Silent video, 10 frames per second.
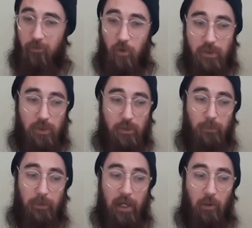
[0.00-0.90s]
folks that you're
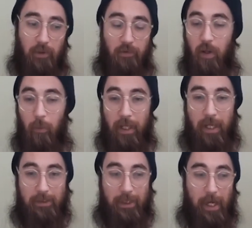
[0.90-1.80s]
playing with if anyone
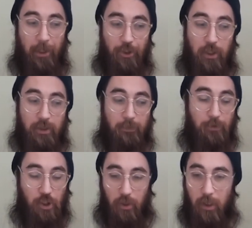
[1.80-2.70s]
has any extras. I'm
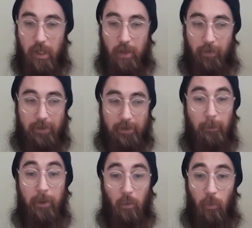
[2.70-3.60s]
sure that
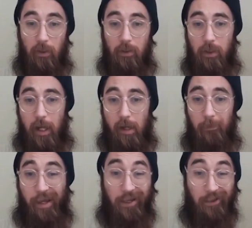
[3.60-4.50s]
somebody will.
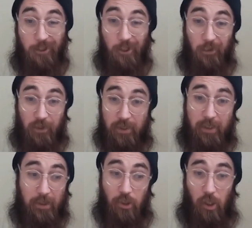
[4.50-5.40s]
And also there is a
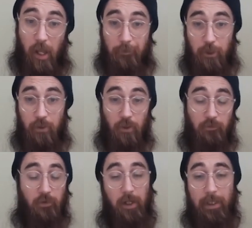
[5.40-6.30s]
digital option. You
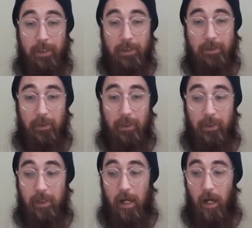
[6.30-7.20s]
could very
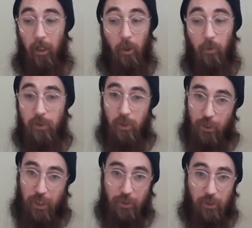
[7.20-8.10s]
easily go to a
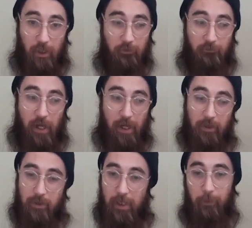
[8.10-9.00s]
search engine and
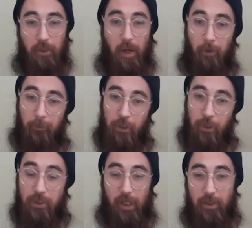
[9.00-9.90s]
find tabletop
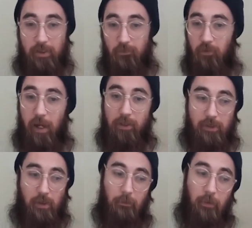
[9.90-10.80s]
RPG dice, find
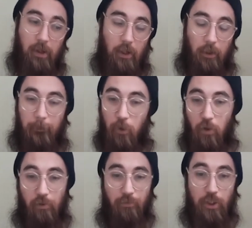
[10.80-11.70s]
some
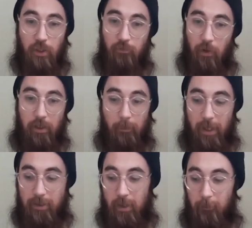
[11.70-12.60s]
computer version of
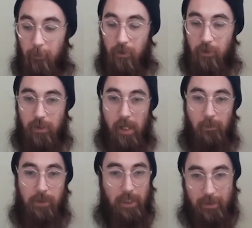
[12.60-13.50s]
randomized numbers,
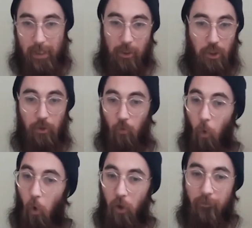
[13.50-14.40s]
dice that actually
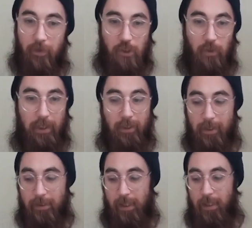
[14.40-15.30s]
roll on the screen,
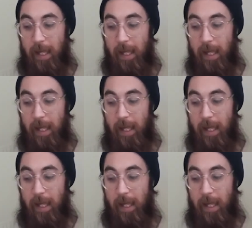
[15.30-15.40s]
things like